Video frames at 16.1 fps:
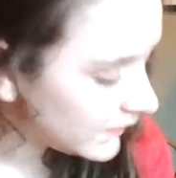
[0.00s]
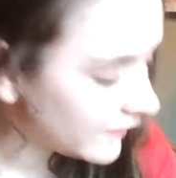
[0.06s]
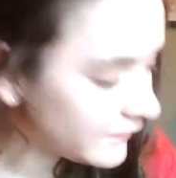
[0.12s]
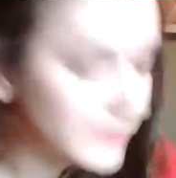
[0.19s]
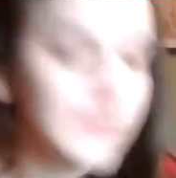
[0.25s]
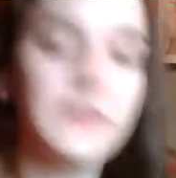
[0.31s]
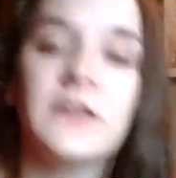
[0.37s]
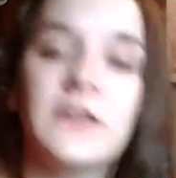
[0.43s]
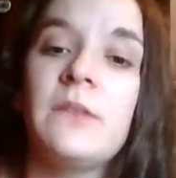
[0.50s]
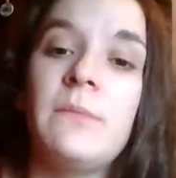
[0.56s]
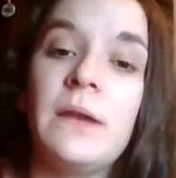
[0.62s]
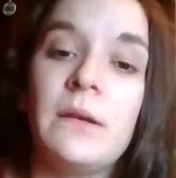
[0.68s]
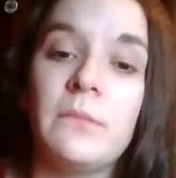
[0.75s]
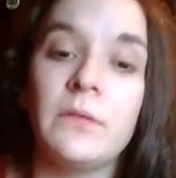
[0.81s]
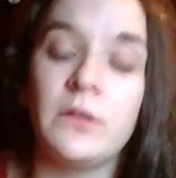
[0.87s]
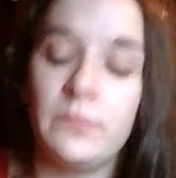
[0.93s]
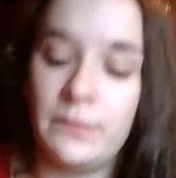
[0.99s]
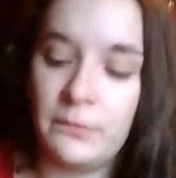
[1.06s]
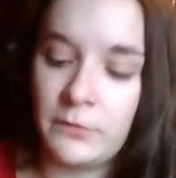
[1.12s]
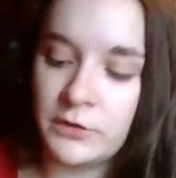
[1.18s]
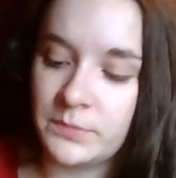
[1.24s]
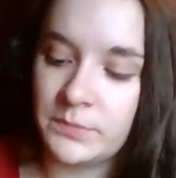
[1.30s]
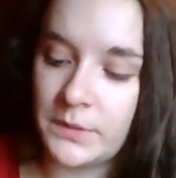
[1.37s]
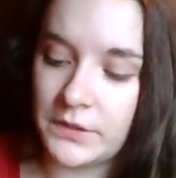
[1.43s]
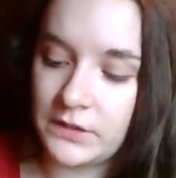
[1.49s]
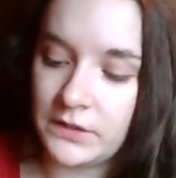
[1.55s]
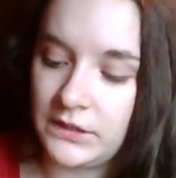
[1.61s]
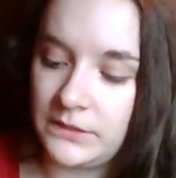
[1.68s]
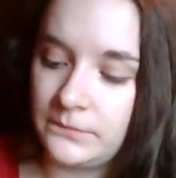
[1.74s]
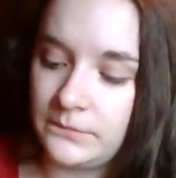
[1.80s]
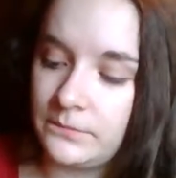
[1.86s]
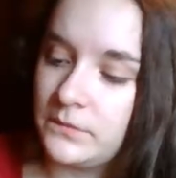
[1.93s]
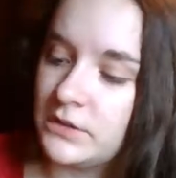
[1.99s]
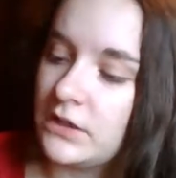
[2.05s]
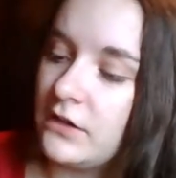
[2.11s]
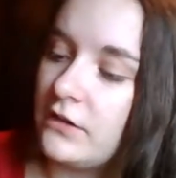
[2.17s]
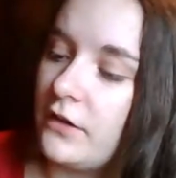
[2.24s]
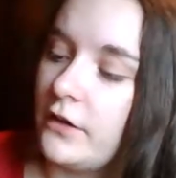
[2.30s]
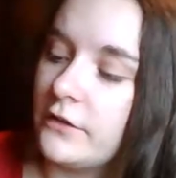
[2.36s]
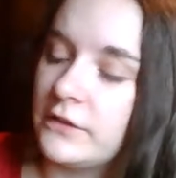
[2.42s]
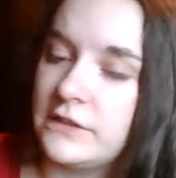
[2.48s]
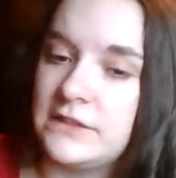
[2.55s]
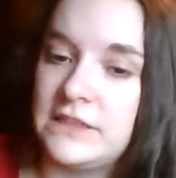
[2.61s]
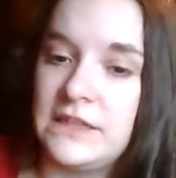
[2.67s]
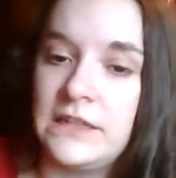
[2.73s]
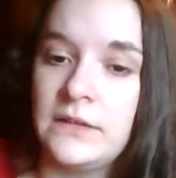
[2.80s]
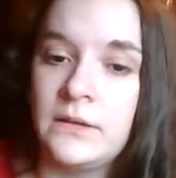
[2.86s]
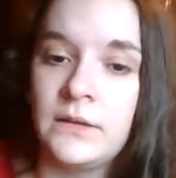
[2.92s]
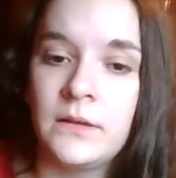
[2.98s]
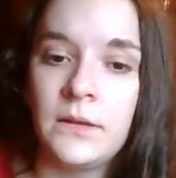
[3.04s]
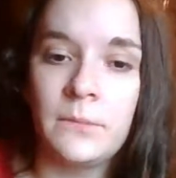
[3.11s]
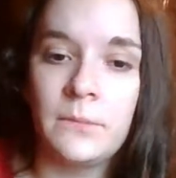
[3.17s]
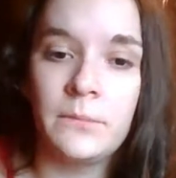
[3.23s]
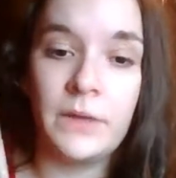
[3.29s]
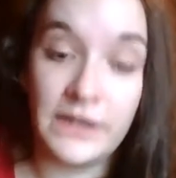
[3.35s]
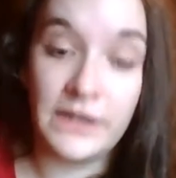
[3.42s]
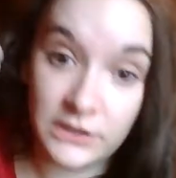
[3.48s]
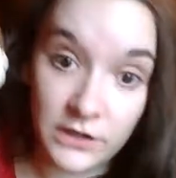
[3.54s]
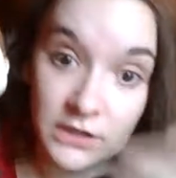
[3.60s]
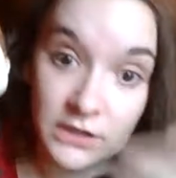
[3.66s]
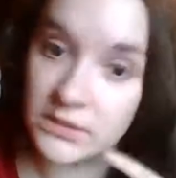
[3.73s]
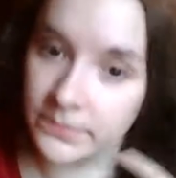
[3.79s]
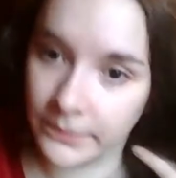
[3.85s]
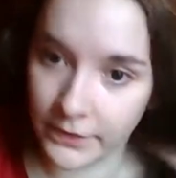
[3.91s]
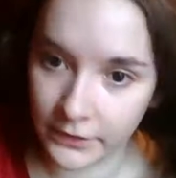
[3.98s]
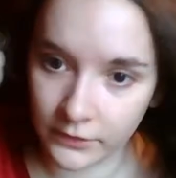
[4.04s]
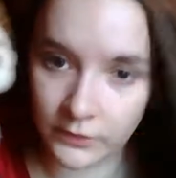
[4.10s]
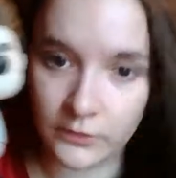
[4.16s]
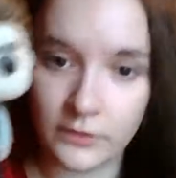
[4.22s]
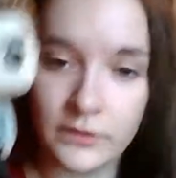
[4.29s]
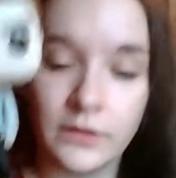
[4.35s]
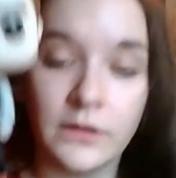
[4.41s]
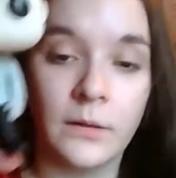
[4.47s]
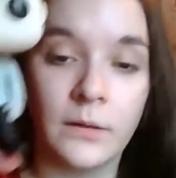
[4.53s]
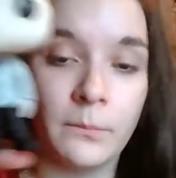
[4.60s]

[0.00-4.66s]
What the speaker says: I feel like they could have made him a little bit more sparkly. It's kind of hard to see, but he does sparkle.